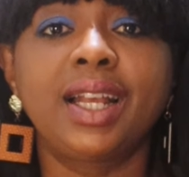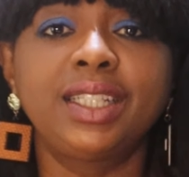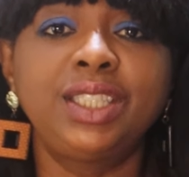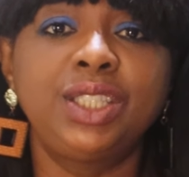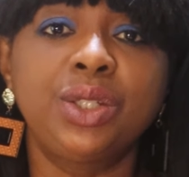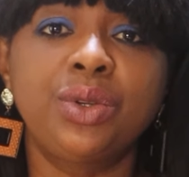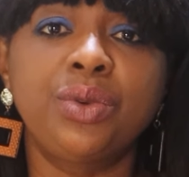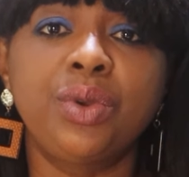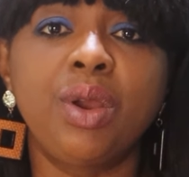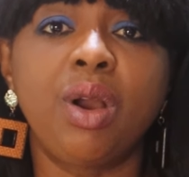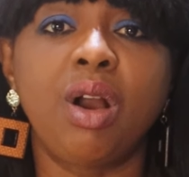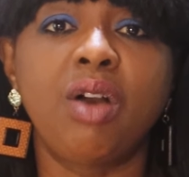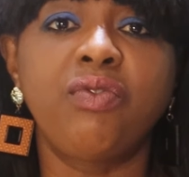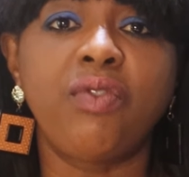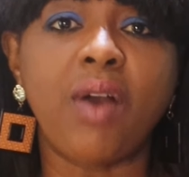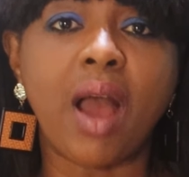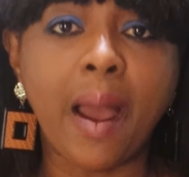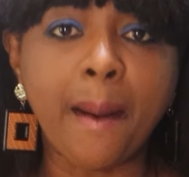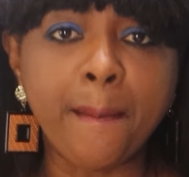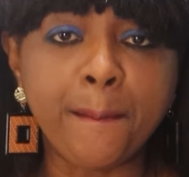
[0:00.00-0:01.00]
category
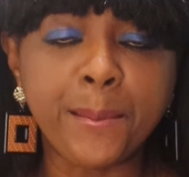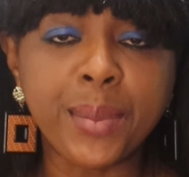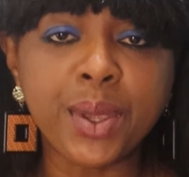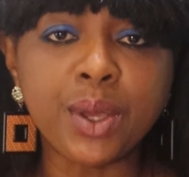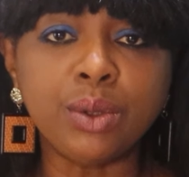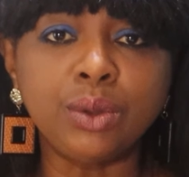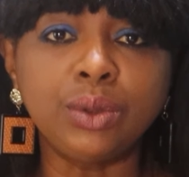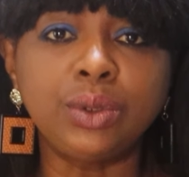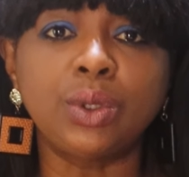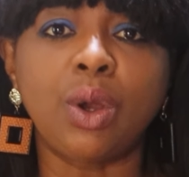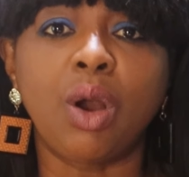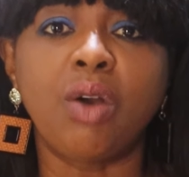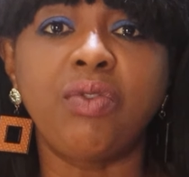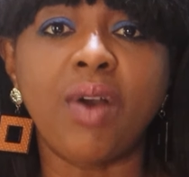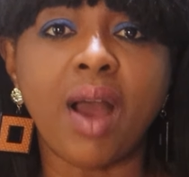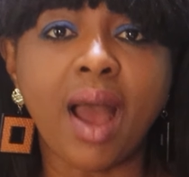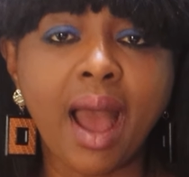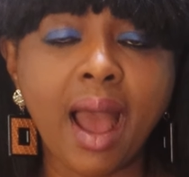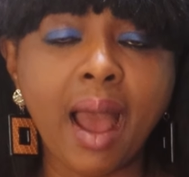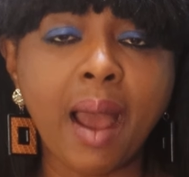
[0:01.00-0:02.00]
of abuse, of
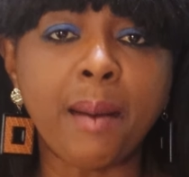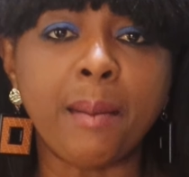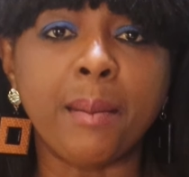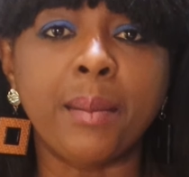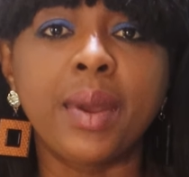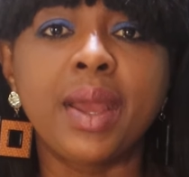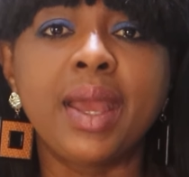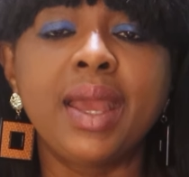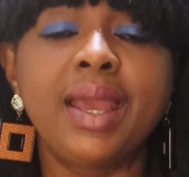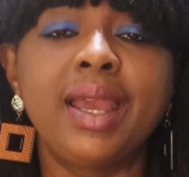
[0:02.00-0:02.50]
harm,